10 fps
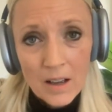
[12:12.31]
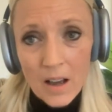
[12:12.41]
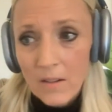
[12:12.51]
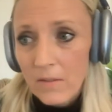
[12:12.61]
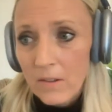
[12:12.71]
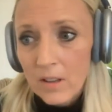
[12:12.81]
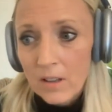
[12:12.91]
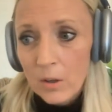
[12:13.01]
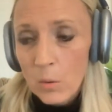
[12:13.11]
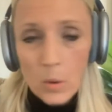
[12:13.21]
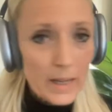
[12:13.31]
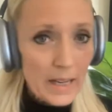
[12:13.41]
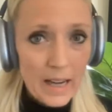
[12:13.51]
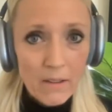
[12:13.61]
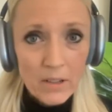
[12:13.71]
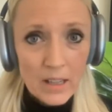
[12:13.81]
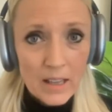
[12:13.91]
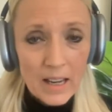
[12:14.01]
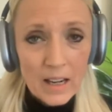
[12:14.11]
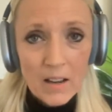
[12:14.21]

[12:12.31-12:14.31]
of quitting everything,